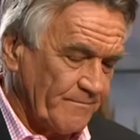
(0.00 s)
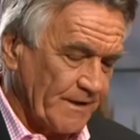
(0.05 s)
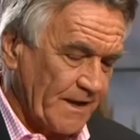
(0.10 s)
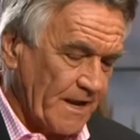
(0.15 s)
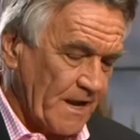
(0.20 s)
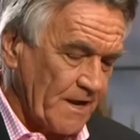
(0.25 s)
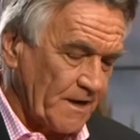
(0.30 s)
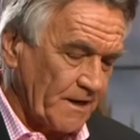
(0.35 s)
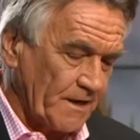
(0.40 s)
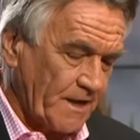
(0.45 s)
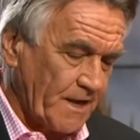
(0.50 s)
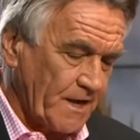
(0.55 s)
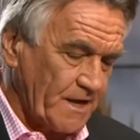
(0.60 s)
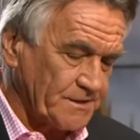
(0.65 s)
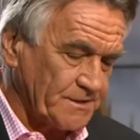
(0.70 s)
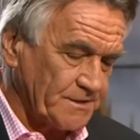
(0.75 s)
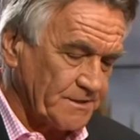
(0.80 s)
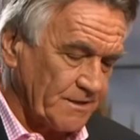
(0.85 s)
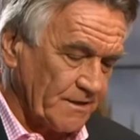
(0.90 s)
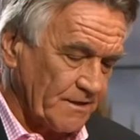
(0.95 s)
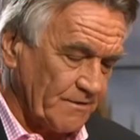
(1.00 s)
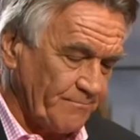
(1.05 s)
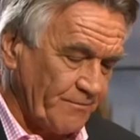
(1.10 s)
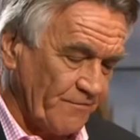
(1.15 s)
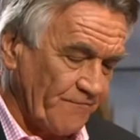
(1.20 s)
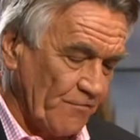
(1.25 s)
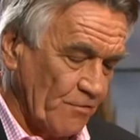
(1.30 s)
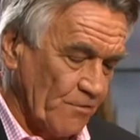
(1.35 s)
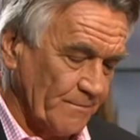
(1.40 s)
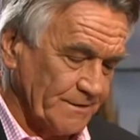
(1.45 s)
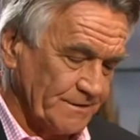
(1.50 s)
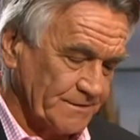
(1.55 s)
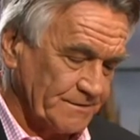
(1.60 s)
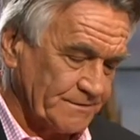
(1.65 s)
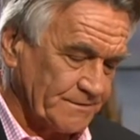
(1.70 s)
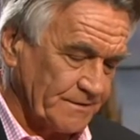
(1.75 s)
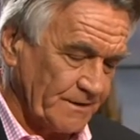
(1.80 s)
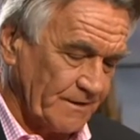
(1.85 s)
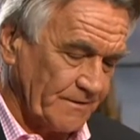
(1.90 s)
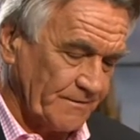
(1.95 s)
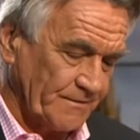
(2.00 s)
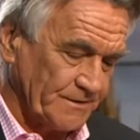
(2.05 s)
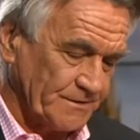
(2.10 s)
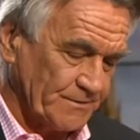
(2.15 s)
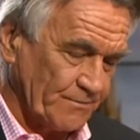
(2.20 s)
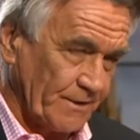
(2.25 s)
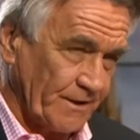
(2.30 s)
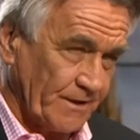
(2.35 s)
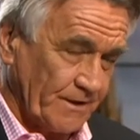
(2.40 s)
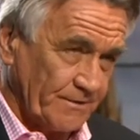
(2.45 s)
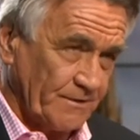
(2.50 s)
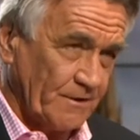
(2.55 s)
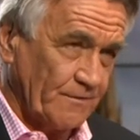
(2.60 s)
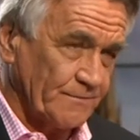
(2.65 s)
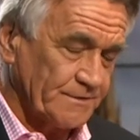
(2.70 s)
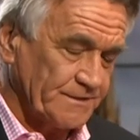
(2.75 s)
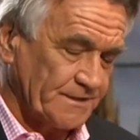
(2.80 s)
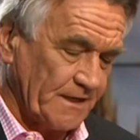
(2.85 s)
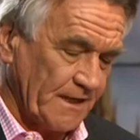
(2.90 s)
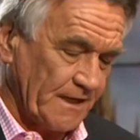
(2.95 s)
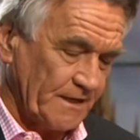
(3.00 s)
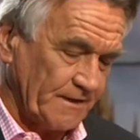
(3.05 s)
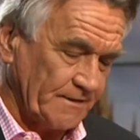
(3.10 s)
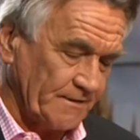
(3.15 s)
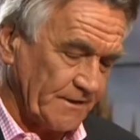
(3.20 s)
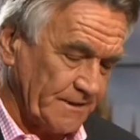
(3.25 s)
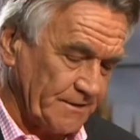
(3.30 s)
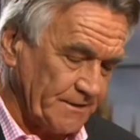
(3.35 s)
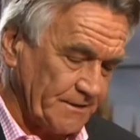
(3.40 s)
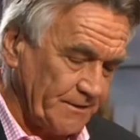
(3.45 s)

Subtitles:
Michaela Cash performance this week, and notwithstanding that, do